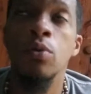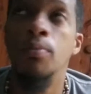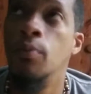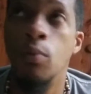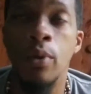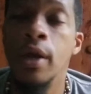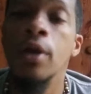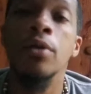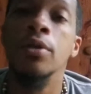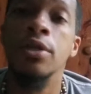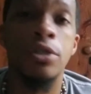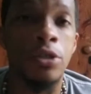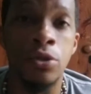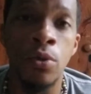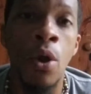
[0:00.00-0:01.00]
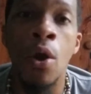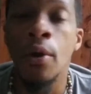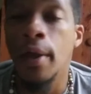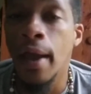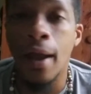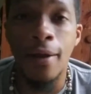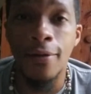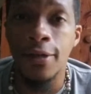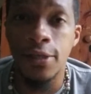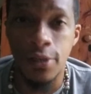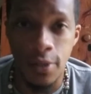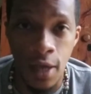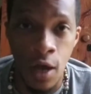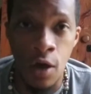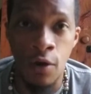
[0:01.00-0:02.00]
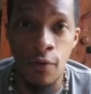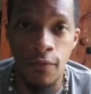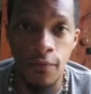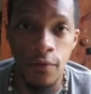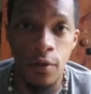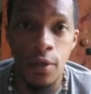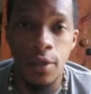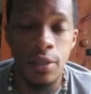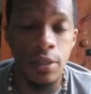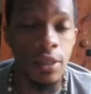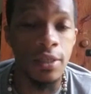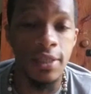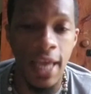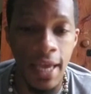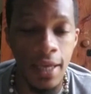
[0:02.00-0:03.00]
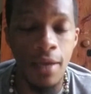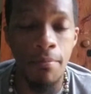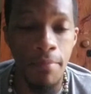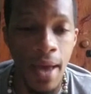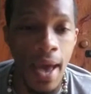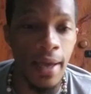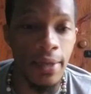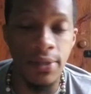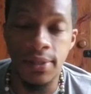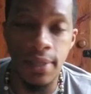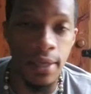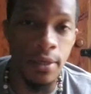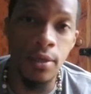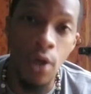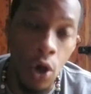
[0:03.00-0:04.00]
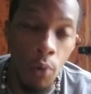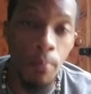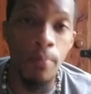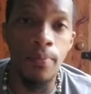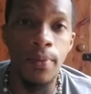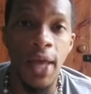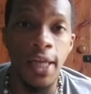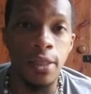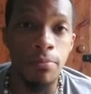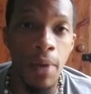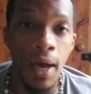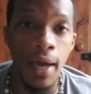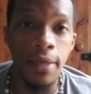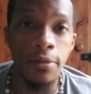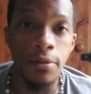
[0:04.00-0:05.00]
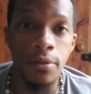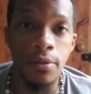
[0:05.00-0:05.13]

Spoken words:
weirdly strong Aries self to take it back and say, nope, that's mine.